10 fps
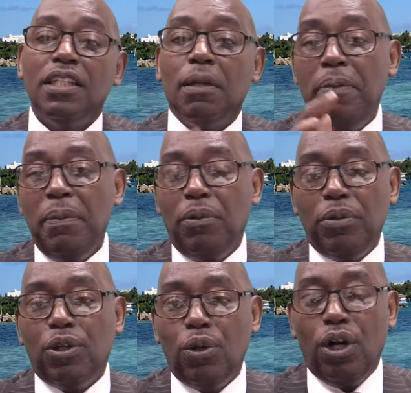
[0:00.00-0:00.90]
The people
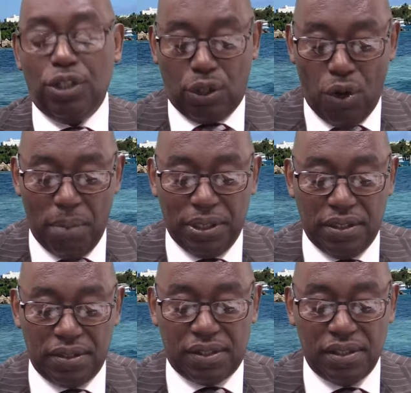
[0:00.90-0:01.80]
we call the
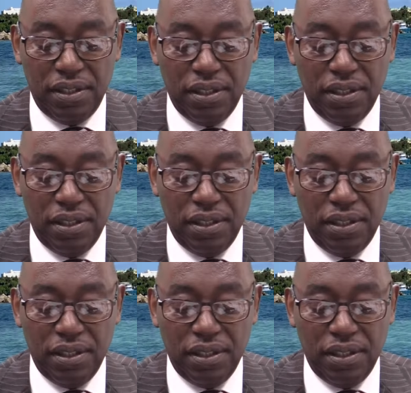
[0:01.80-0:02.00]
commoners.